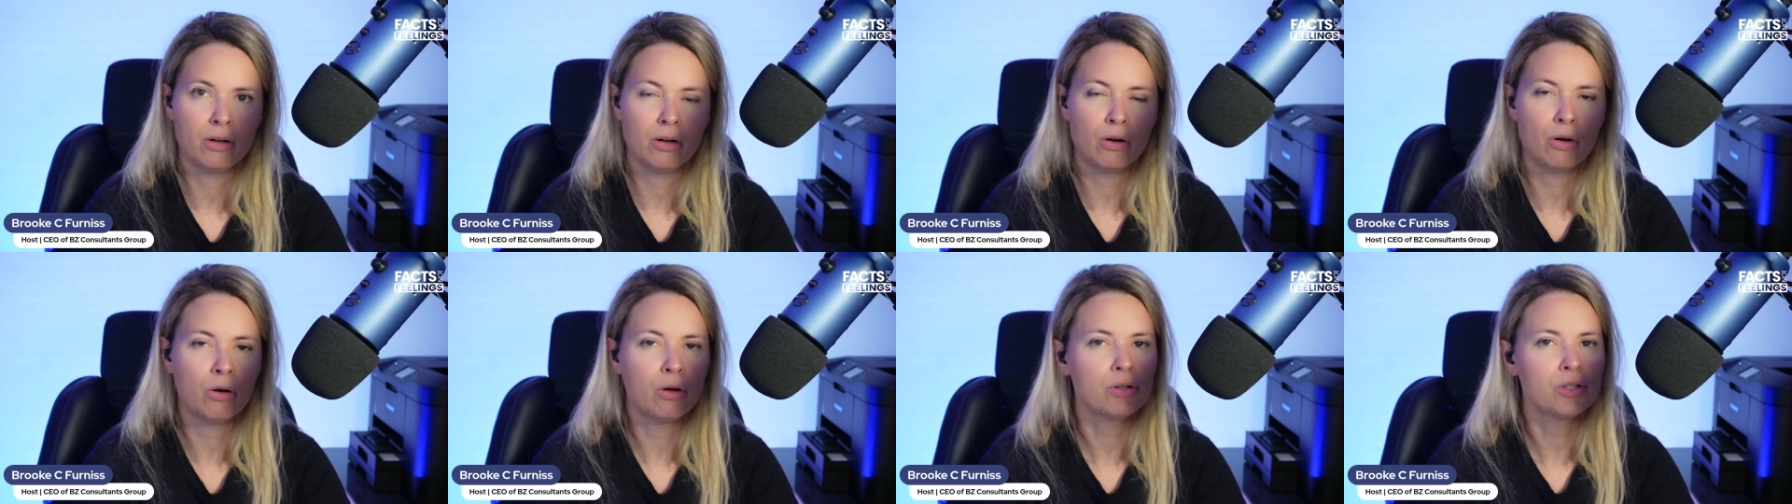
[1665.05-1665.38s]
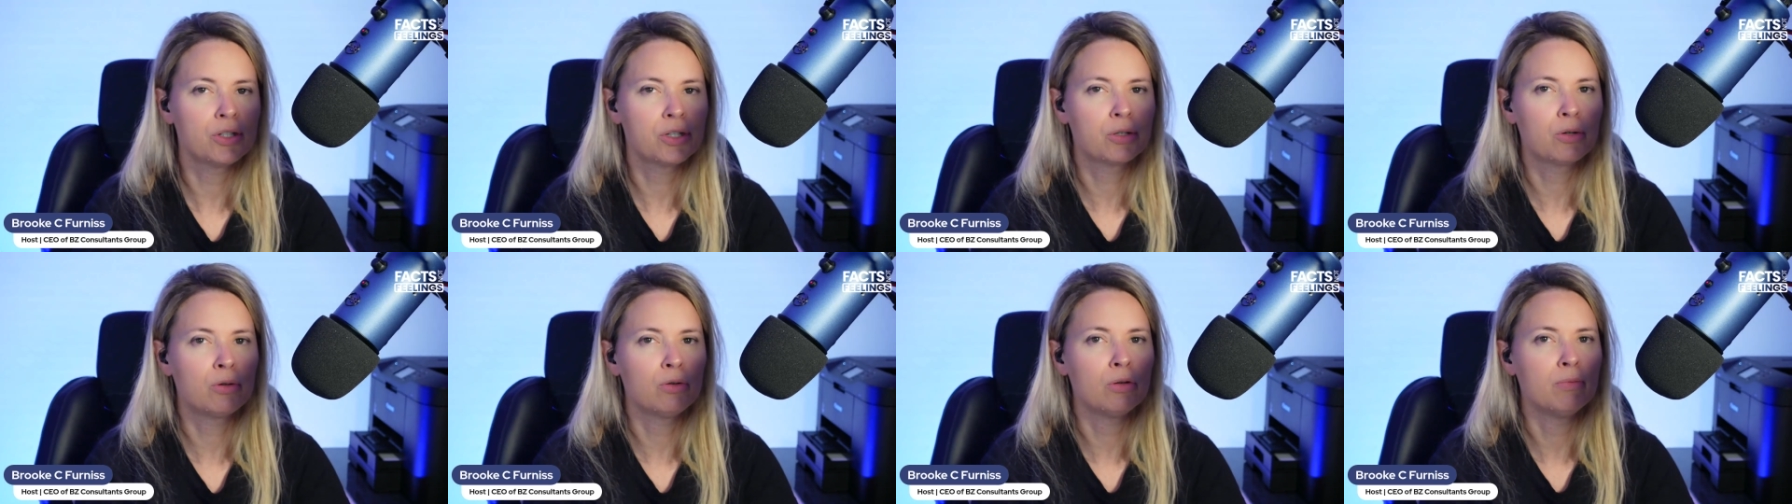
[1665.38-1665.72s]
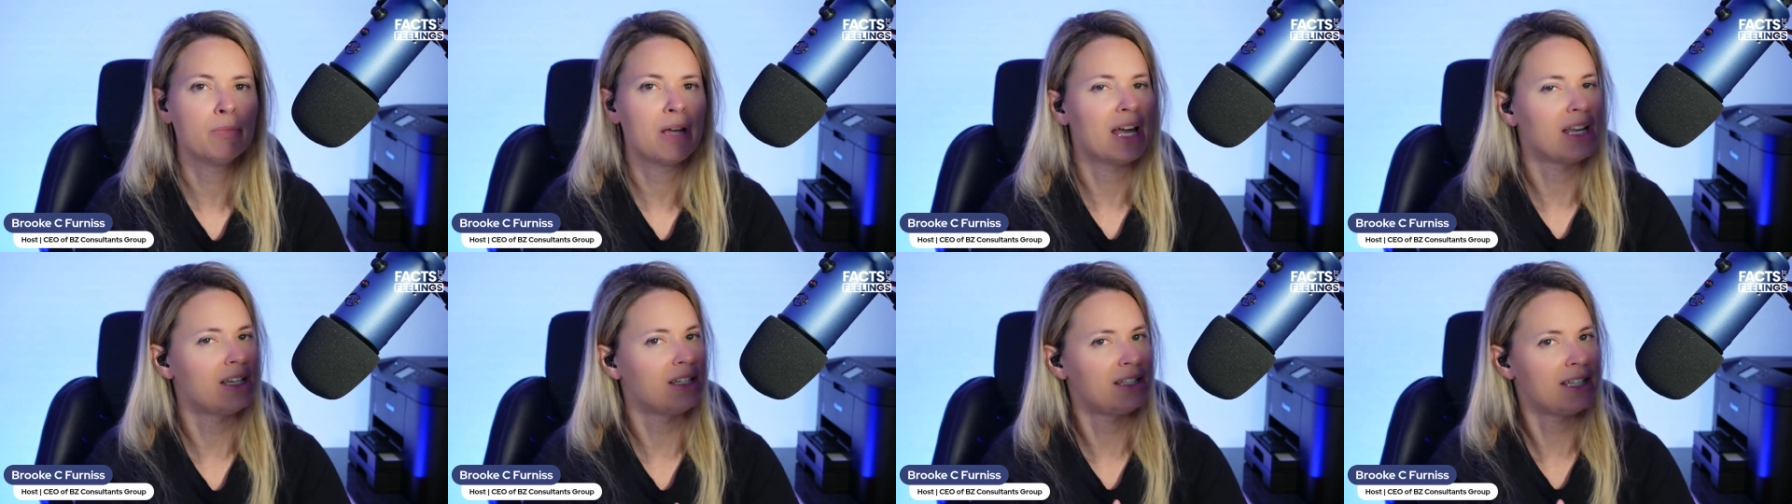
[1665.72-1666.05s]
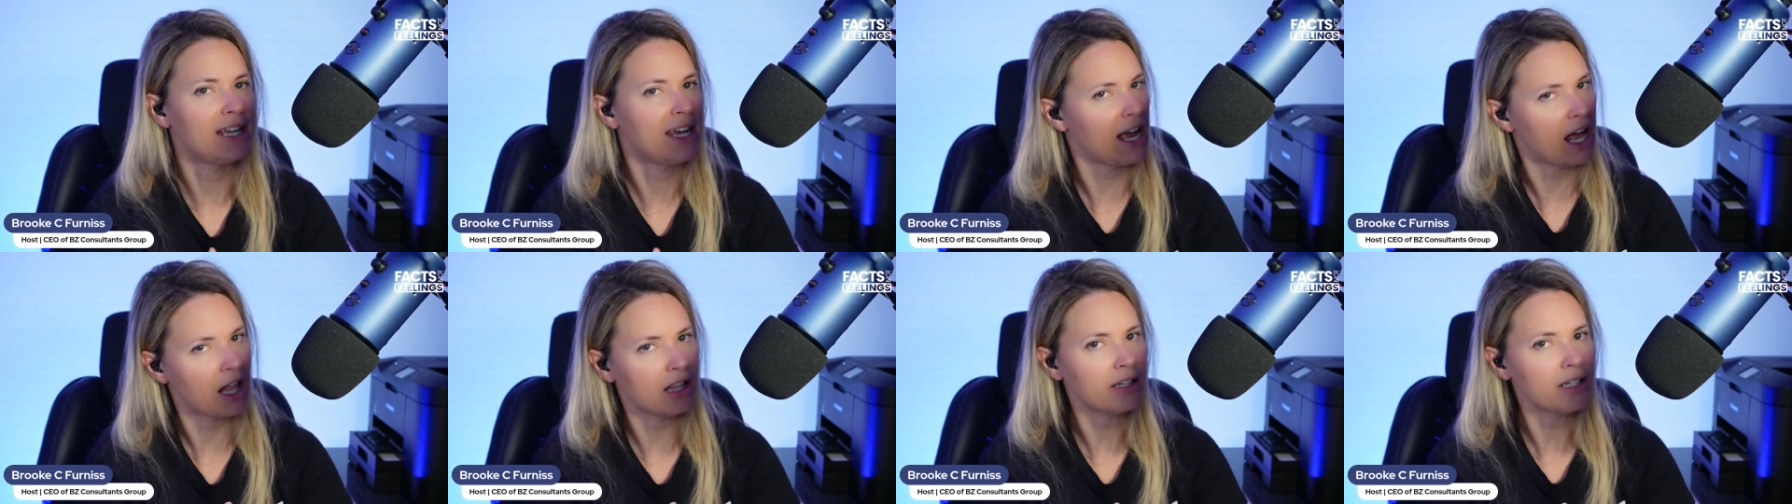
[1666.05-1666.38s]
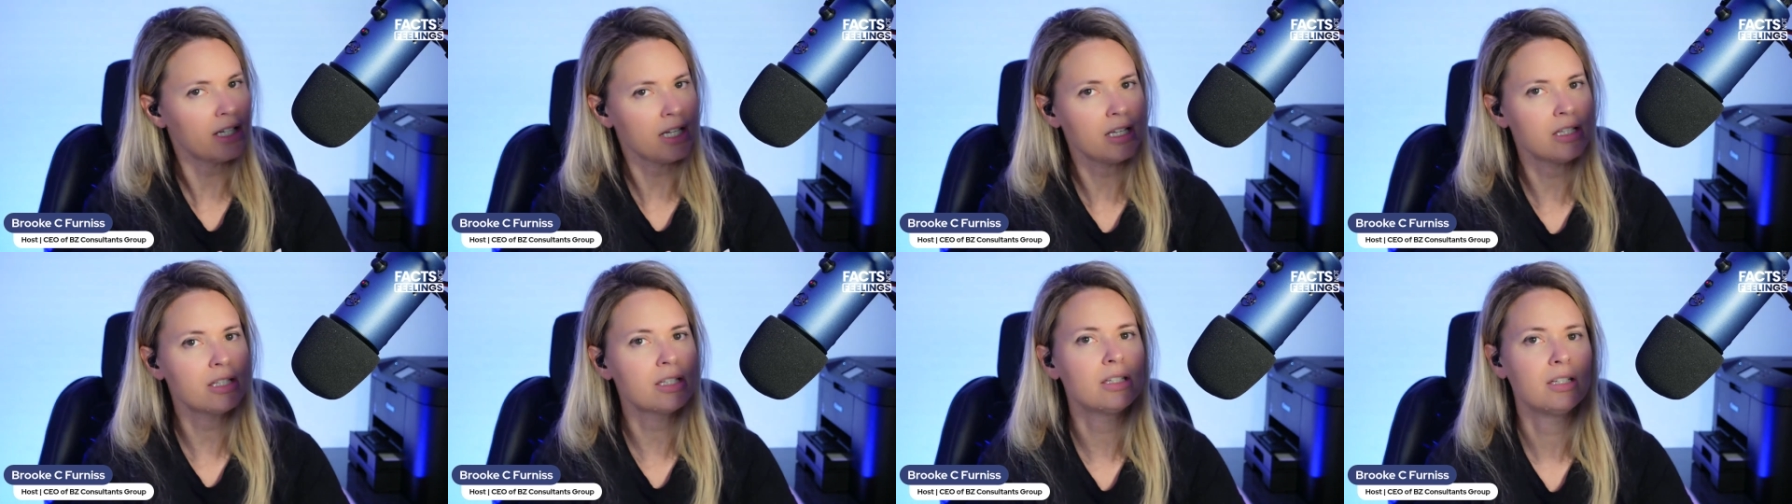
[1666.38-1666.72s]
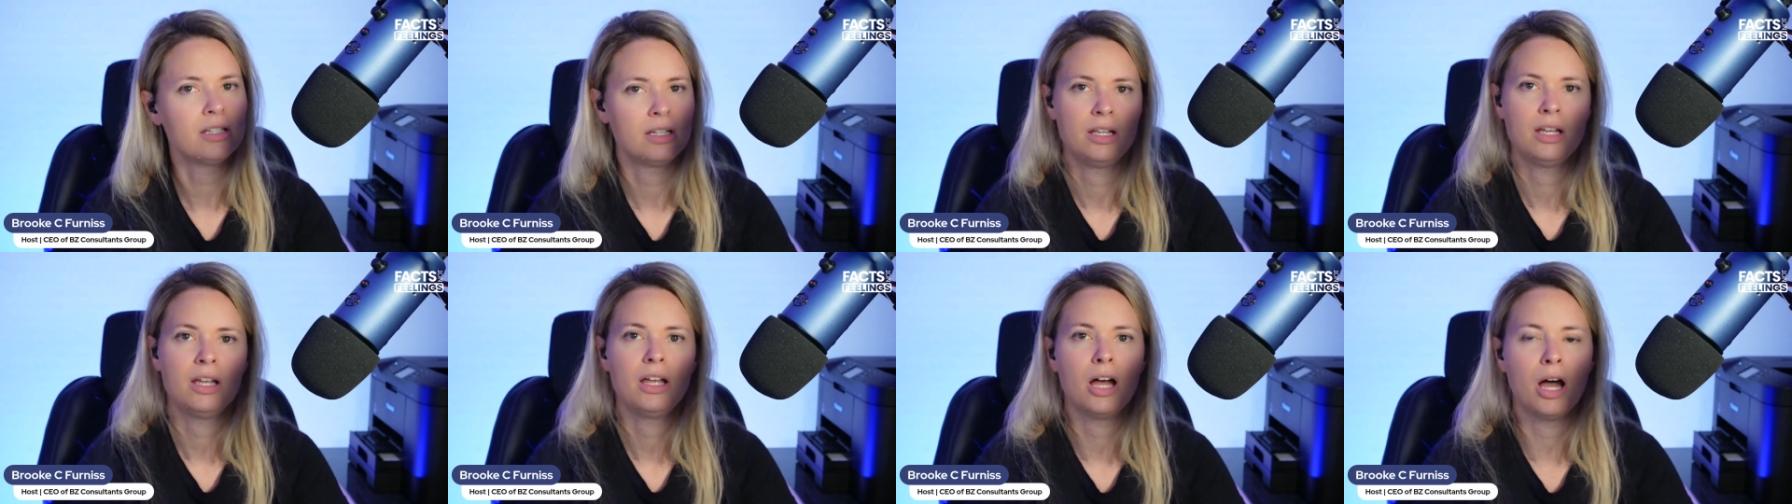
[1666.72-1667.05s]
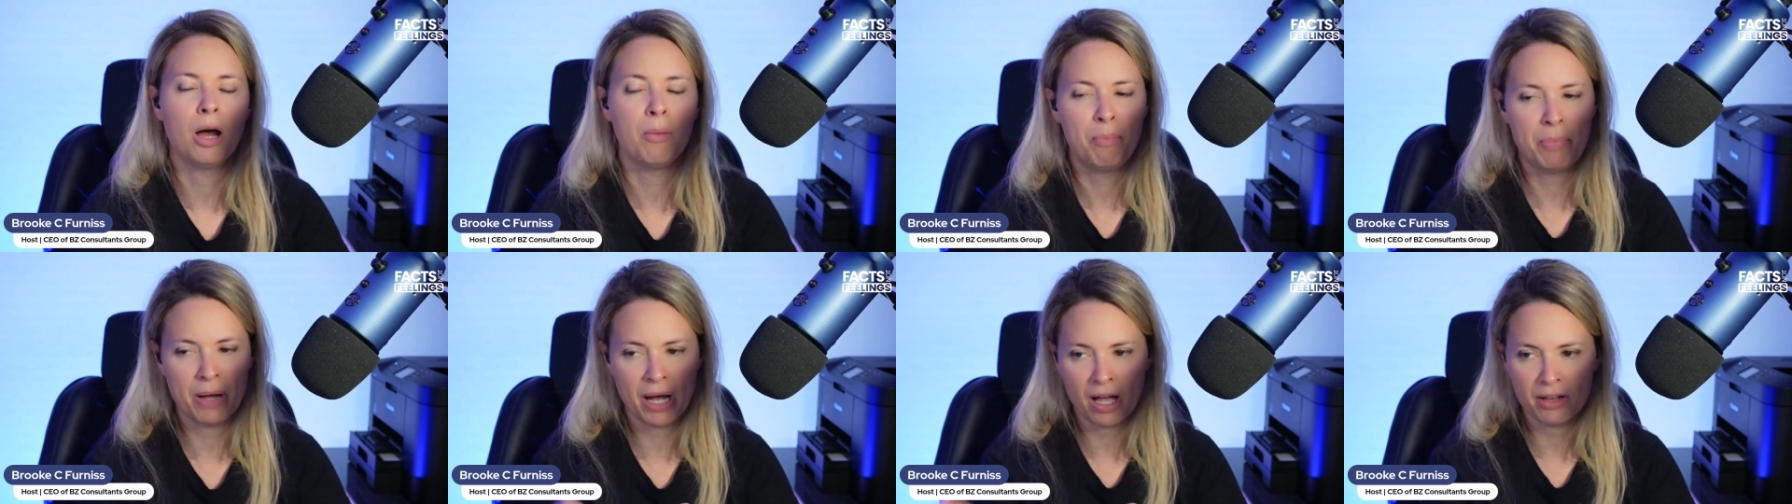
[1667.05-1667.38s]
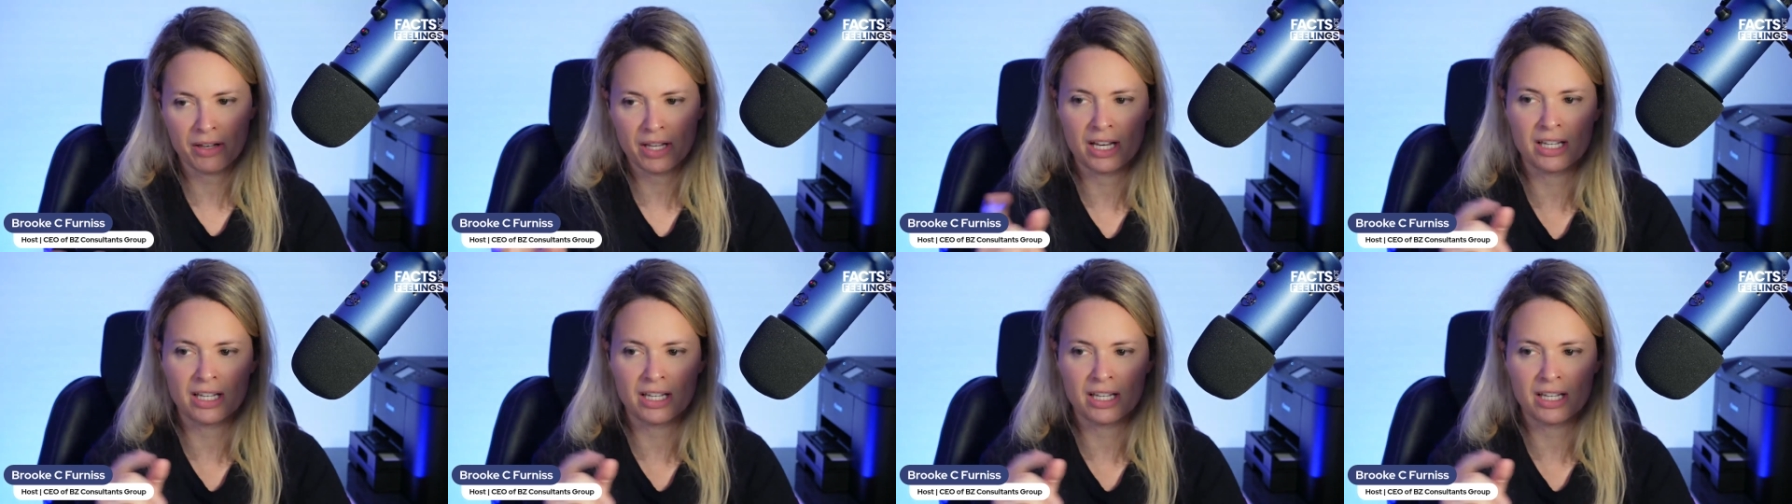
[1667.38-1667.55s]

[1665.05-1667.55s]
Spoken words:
old school mentalities about